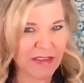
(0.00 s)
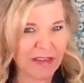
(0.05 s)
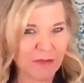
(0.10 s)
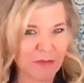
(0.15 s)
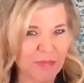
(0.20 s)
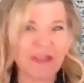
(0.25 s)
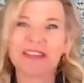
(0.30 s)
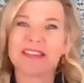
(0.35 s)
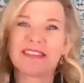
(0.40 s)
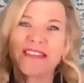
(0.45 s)

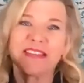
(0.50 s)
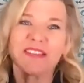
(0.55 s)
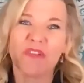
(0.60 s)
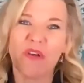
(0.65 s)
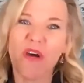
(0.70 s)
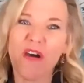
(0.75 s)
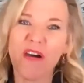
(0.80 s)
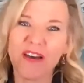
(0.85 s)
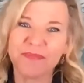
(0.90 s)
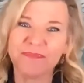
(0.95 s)
Because he's
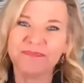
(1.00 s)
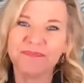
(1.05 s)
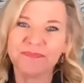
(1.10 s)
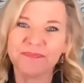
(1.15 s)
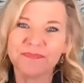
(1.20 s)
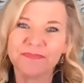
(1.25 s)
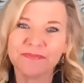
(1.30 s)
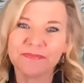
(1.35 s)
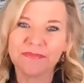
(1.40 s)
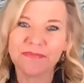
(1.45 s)
God,
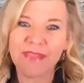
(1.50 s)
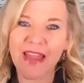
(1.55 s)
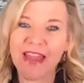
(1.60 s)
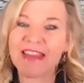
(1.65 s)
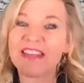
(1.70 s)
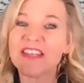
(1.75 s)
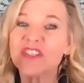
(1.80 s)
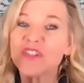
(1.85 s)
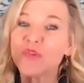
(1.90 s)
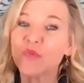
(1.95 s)

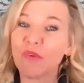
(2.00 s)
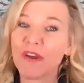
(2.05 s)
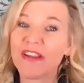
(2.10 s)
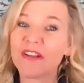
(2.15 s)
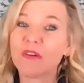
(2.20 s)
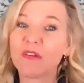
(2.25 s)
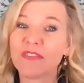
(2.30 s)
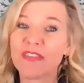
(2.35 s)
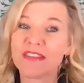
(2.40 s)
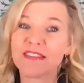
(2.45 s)
and he's
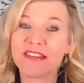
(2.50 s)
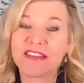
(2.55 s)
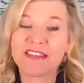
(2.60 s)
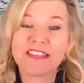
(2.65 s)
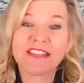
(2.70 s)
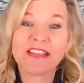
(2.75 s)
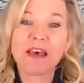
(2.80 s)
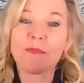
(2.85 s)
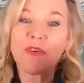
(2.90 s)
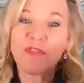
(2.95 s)
greater than the
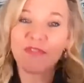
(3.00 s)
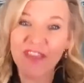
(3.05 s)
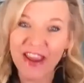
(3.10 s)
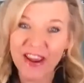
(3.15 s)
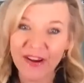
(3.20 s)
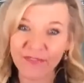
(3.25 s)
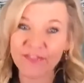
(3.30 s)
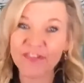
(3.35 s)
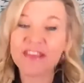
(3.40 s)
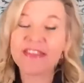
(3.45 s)
sum of
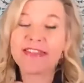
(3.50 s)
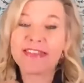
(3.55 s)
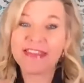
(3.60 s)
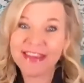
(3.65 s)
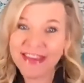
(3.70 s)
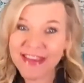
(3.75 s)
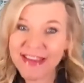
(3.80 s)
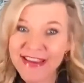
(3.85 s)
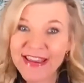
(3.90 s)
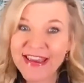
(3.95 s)

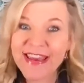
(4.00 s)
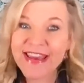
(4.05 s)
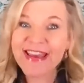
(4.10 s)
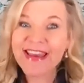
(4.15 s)
everything